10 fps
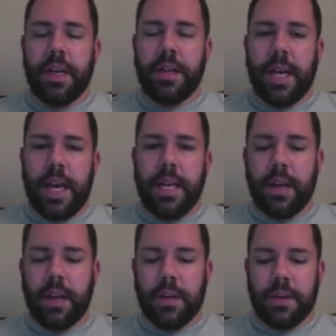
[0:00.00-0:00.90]
The
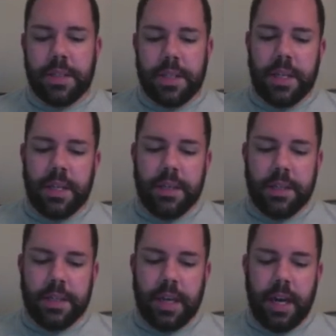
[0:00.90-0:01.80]
$8
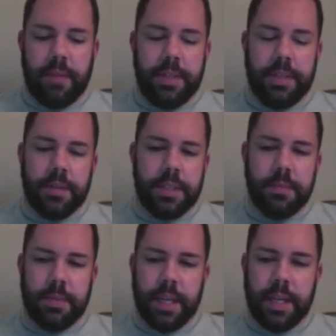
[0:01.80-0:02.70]
is I've been doing
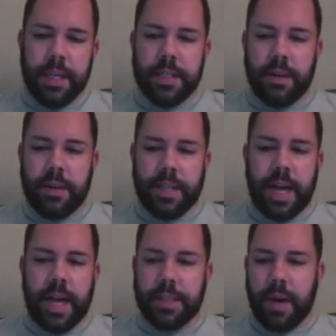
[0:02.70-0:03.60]
some gigs on
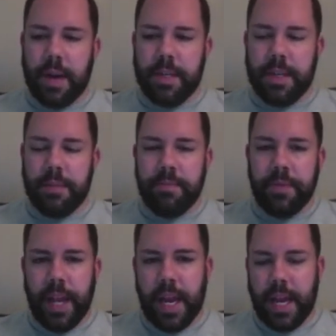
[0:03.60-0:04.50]
TaskRabbit,
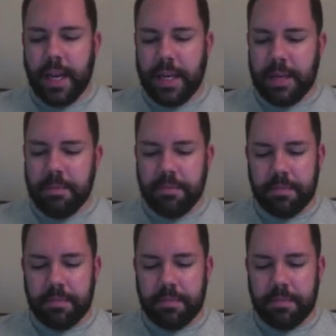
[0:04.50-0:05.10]
and